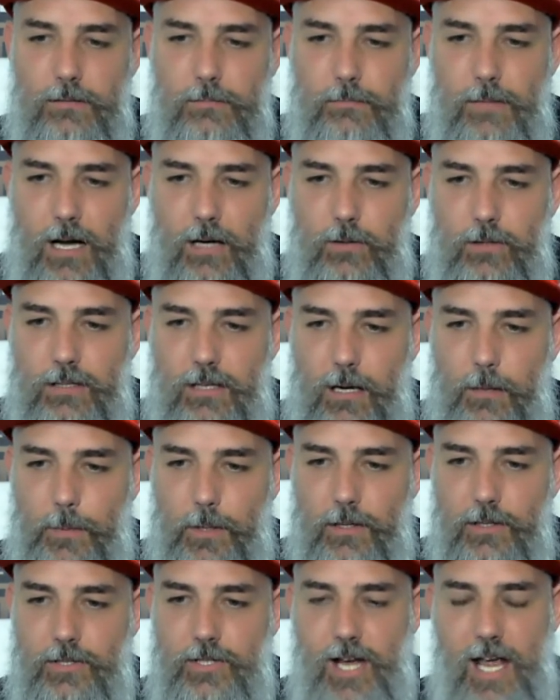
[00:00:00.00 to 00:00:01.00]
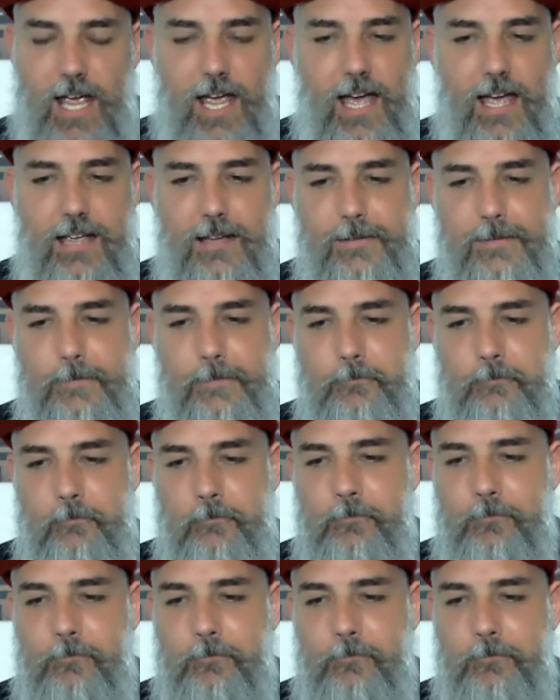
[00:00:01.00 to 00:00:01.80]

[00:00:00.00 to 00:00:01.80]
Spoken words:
Mike would come on. Jay Hayes,